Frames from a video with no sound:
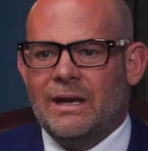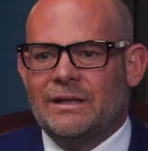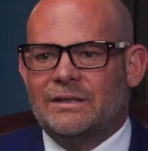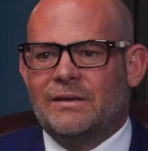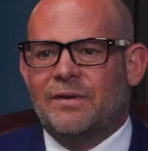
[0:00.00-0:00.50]

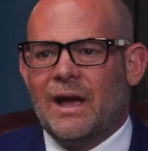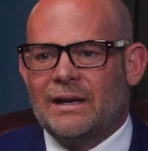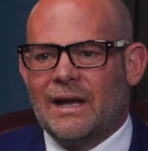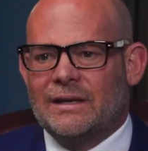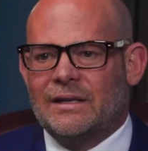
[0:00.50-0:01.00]
It is
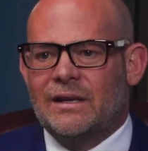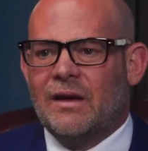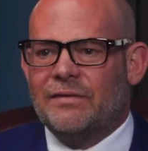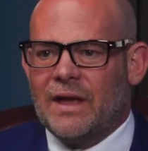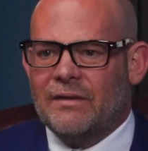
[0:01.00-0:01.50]
defined as
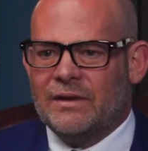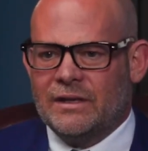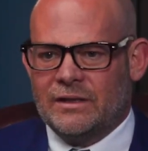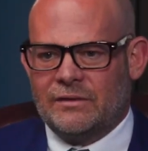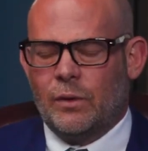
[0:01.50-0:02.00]
enough
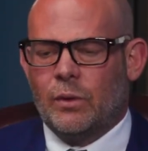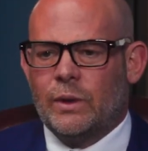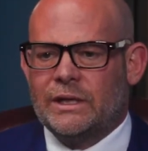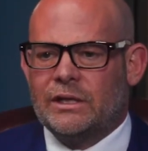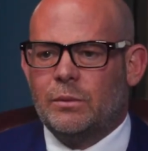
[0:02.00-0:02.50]
evidence for a
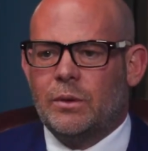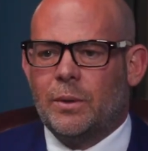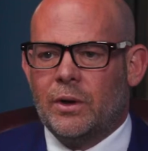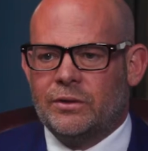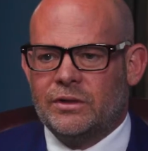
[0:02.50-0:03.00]
reasonable
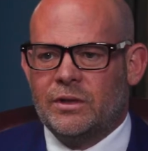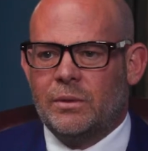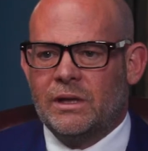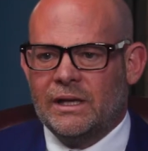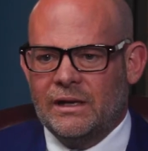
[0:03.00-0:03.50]
person to
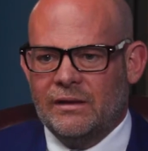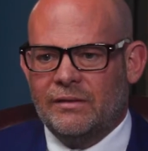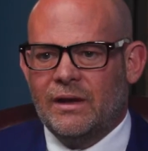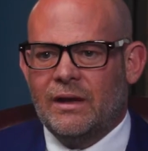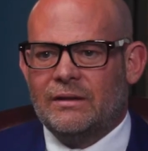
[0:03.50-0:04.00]

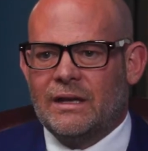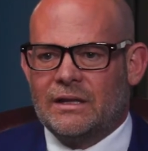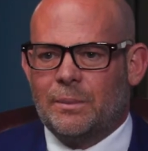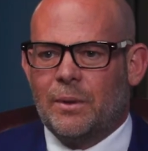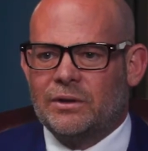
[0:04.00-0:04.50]
believe
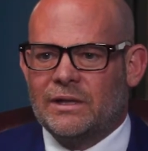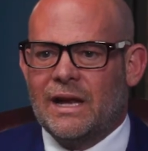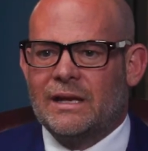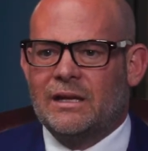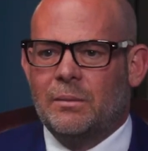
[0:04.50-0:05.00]
that the person
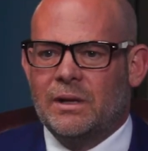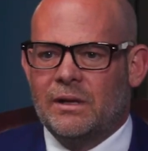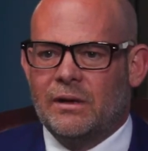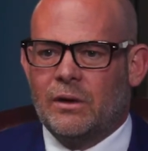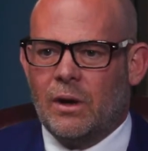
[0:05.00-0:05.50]
had
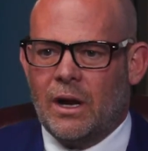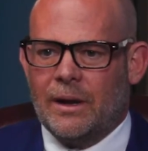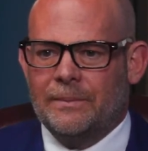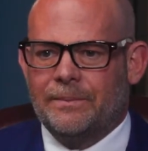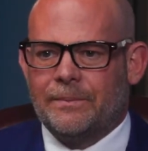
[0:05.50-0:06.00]
committed a
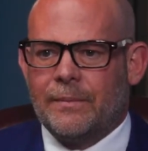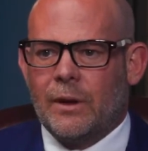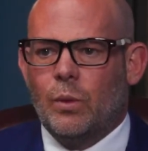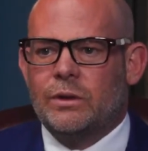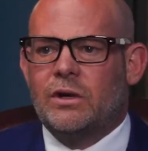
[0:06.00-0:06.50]
crime,
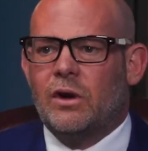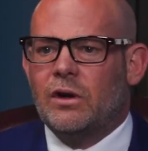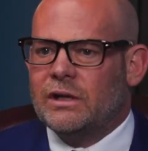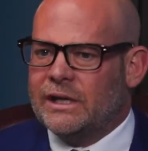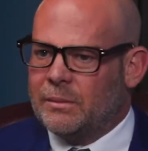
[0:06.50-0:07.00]
was
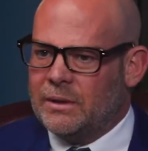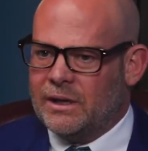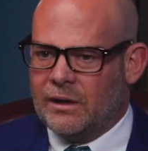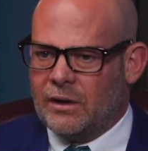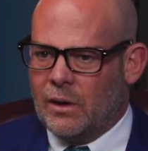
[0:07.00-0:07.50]
currently
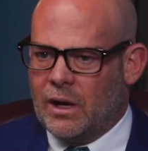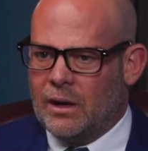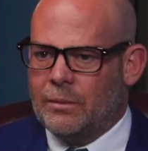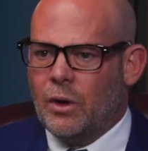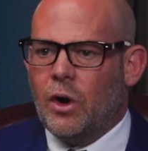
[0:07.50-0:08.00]
committing a
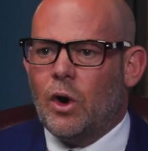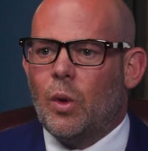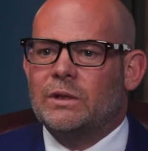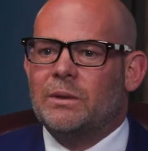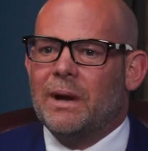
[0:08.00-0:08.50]
crime,
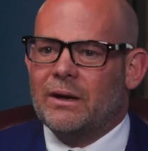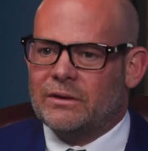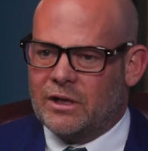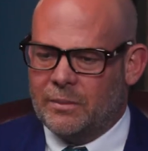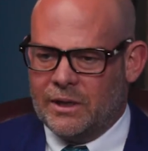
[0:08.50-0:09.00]
or was
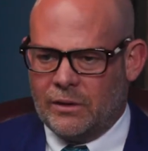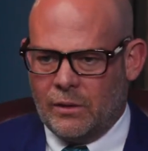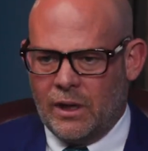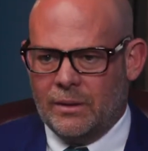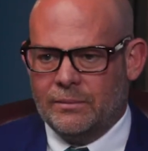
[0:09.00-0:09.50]
about to commit a
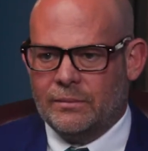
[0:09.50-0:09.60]
crime.